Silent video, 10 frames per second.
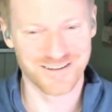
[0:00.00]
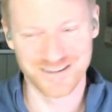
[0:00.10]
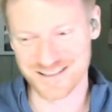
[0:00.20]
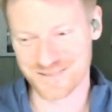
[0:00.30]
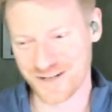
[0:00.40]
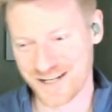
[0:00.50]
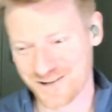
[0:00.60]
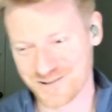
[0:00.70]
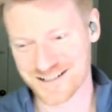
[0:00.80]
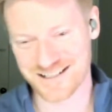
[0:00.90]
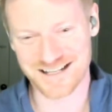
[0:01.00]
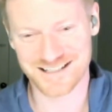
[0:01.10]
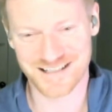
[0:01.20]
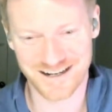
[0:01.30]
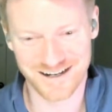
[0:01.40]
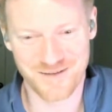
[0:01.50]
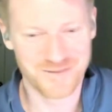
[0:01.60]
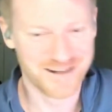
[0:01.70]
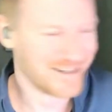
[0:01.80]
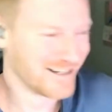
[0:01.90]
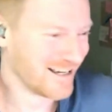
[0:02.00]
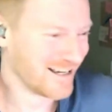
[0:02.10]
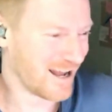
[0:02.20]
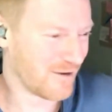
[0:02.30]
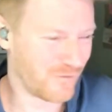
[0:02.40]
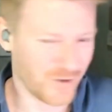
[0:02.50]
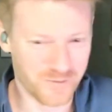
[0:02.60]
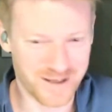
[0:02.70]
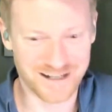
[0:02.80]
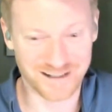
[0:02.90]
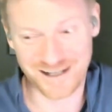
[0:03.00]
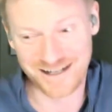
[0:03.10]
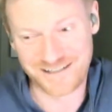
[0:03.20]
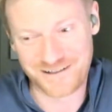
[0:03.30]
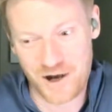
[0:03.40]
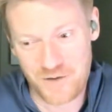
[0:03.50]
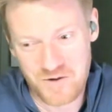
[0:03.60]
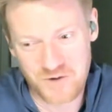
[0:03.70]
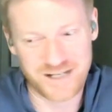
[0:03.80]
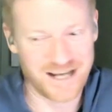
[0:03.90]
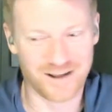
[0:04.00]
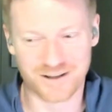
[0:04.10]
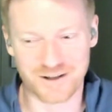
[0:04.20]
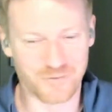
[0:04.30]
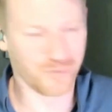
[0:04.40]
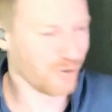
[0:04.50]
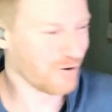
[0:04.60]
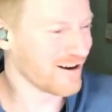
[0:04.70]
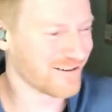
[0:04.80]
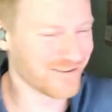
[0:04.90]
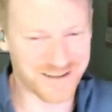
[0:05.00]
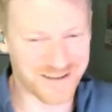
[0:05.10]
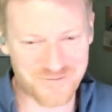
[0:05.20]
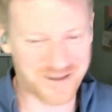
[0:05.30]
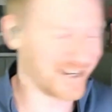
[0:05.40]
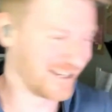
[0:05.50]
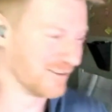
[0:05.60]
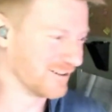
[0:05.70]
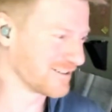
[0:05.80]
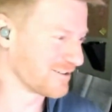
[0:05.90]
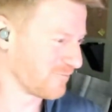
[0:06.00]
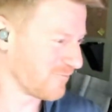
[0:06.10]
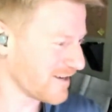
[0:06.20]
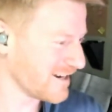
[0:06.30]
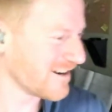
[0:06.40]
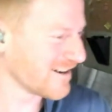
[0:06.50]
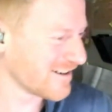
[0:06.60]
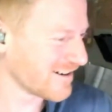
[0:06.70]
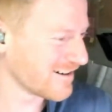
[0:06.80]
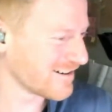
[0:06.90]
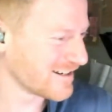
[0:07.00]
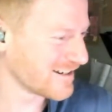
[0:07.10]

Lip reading: in this video because they set it up and film it in like a motel in Florida or something. It looks weird.